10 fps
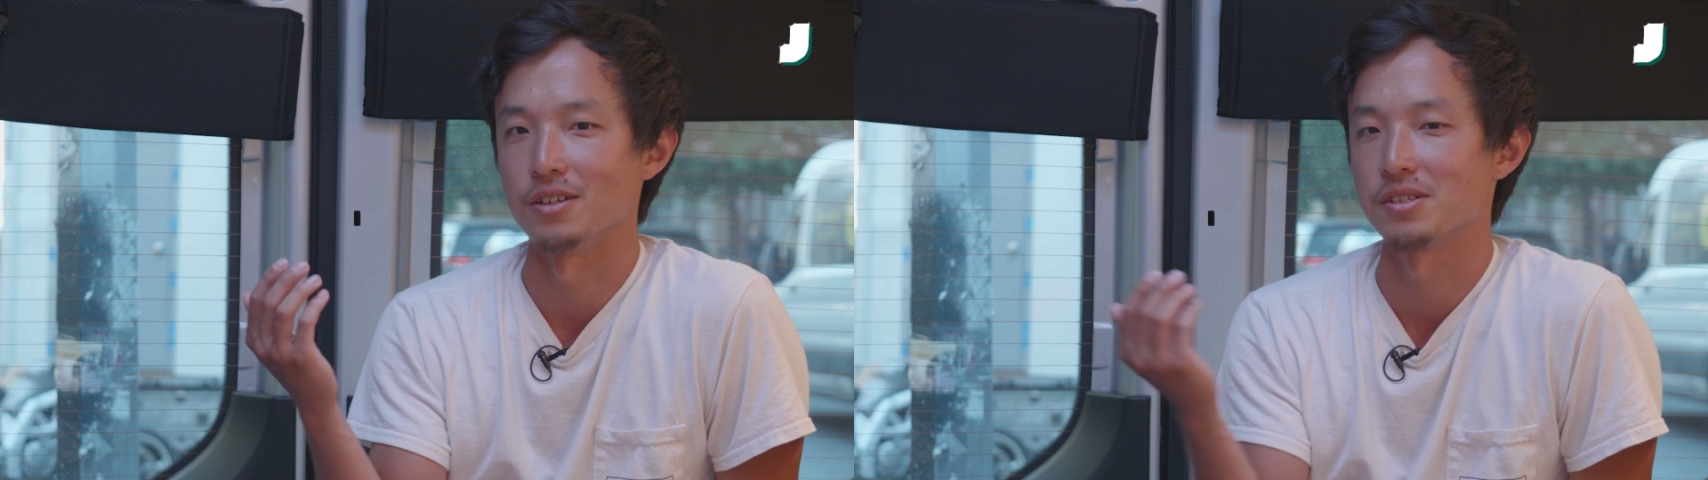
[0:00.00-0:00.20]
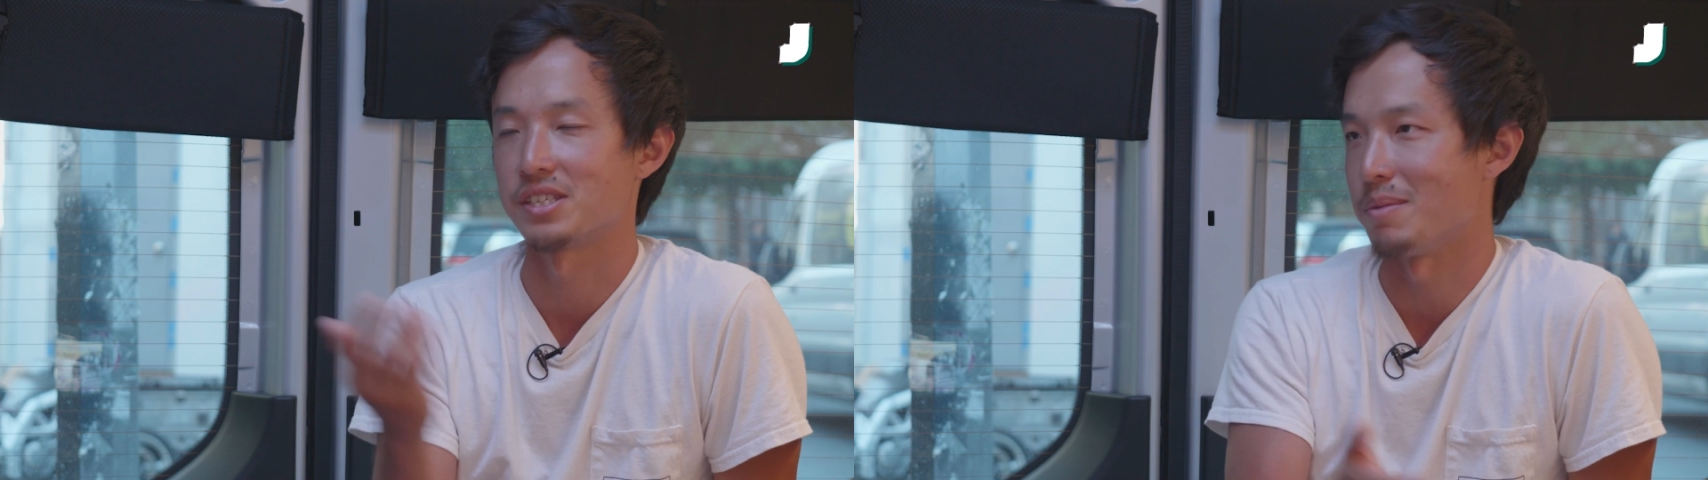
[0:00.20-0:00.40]

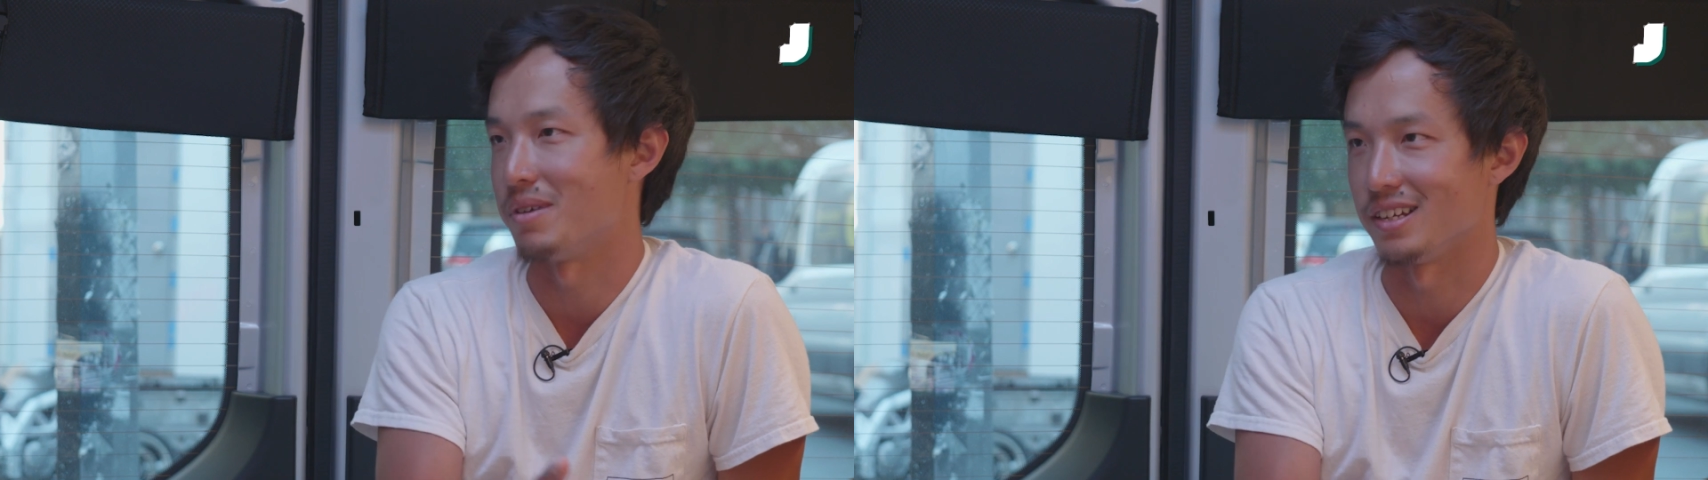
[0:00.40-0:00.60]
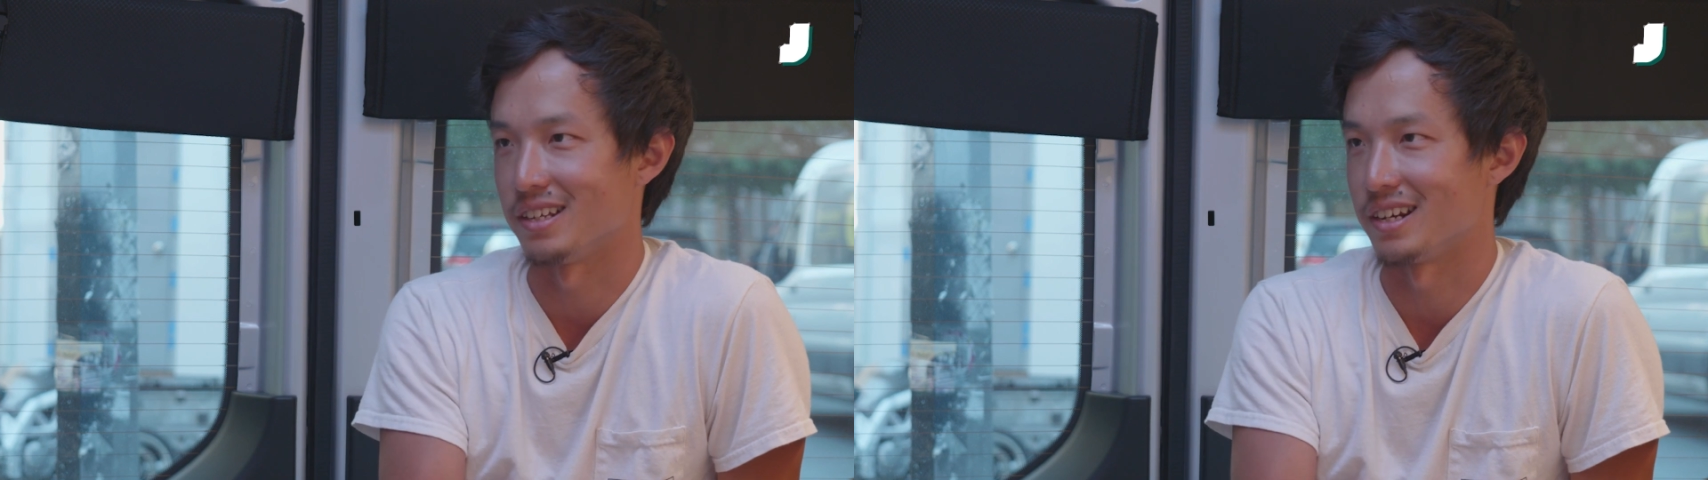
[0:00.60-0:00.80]

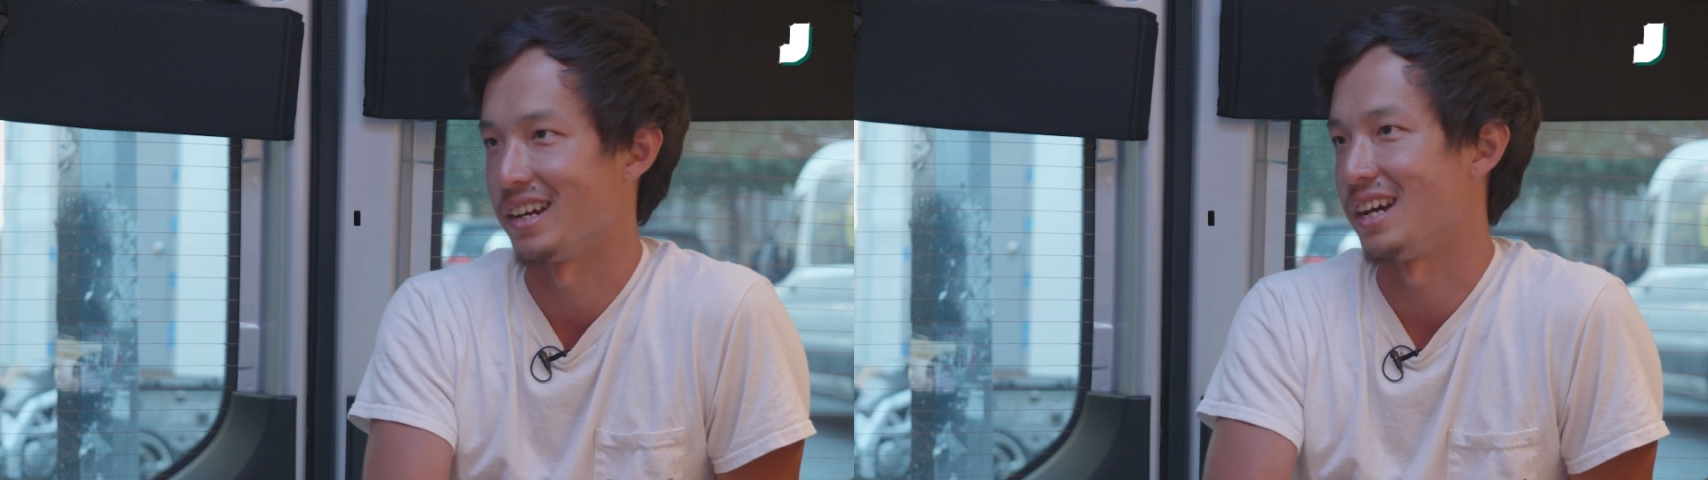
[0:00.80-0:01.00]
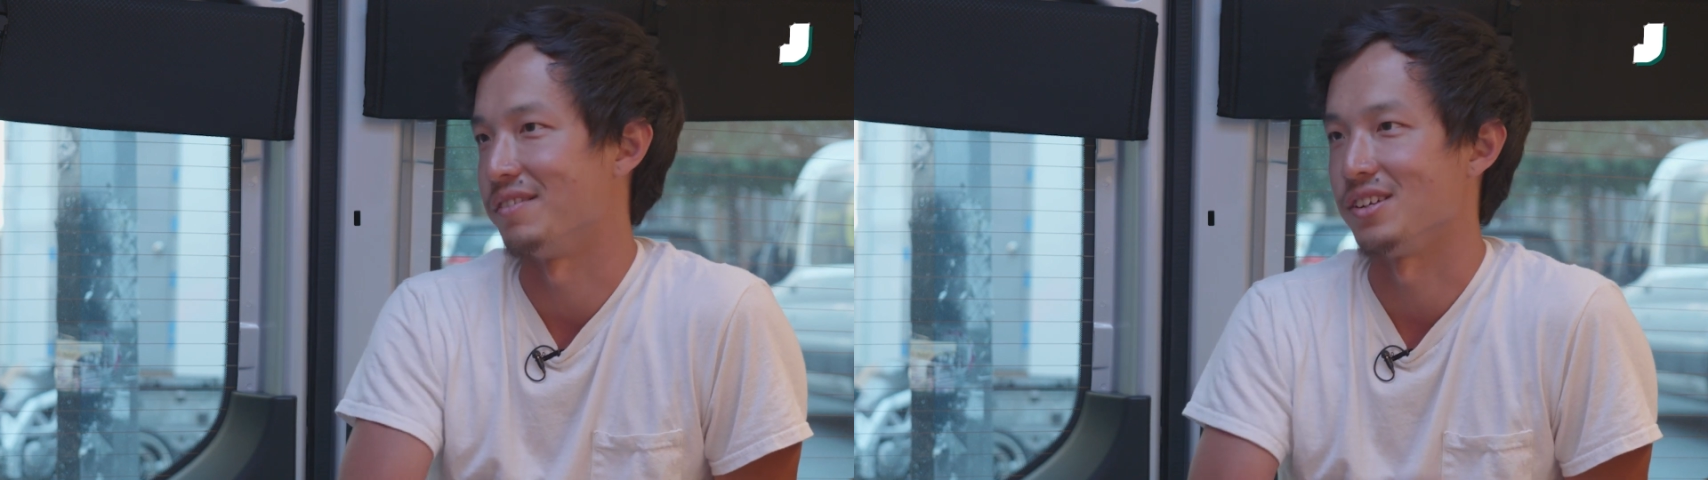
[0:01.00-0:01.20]
Yosemite than I
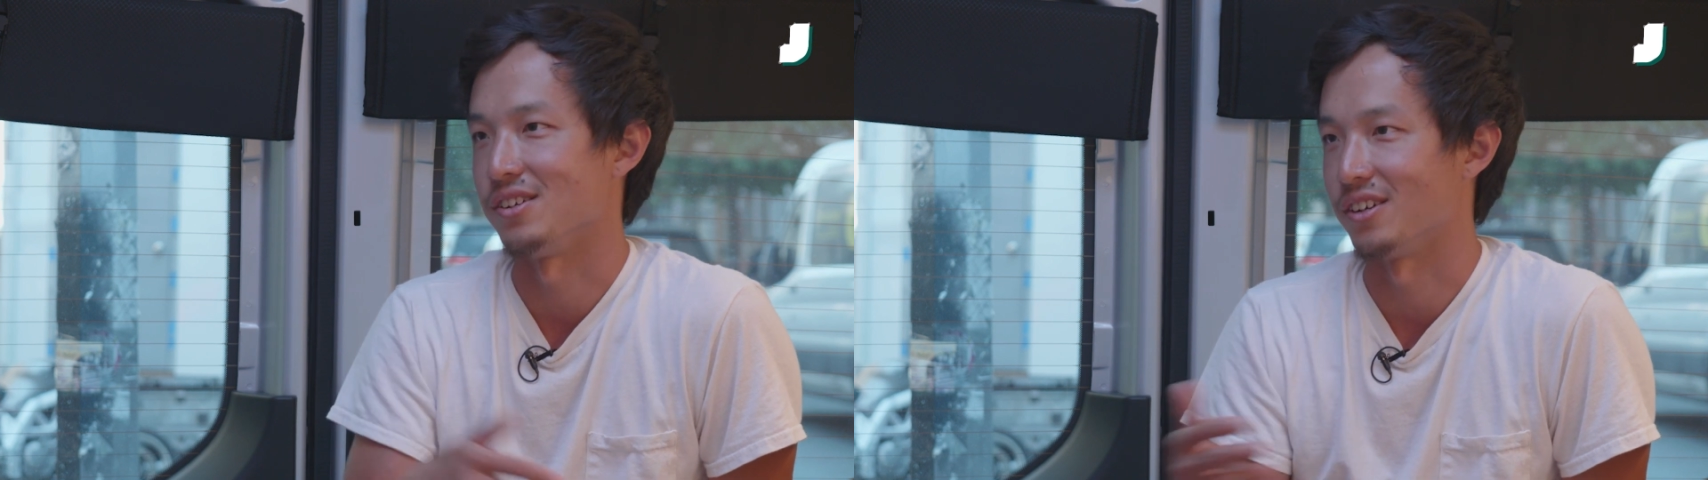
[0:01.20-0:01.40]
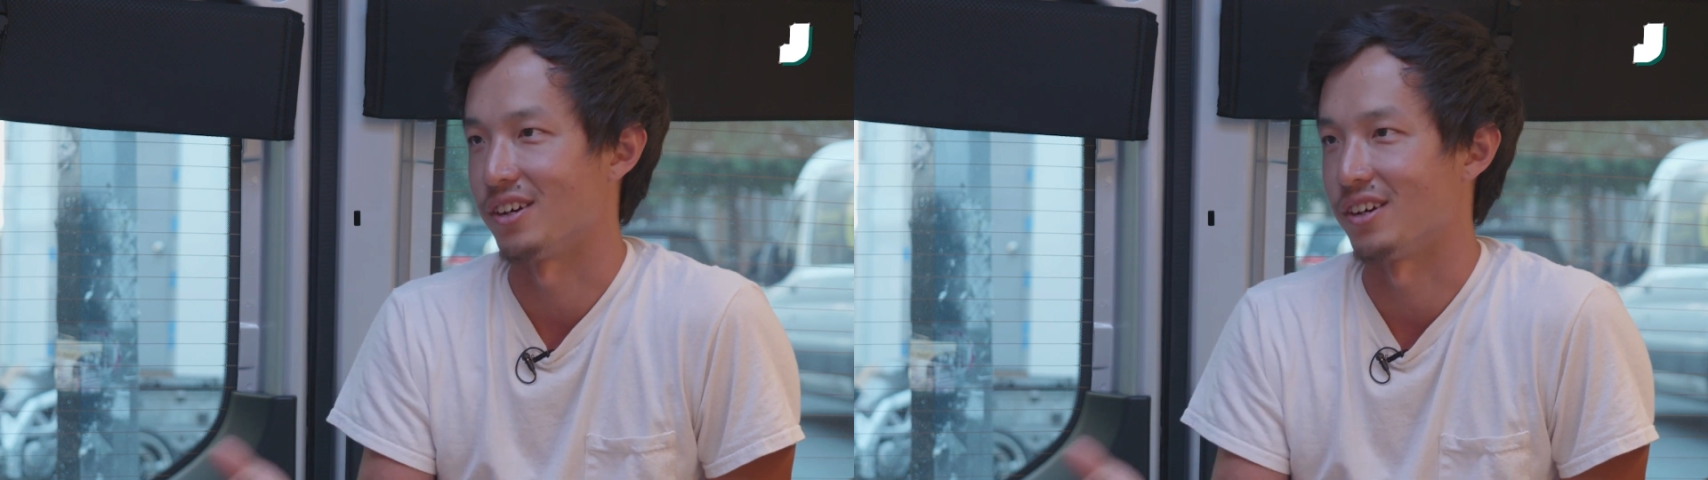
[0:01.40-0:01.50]
have in New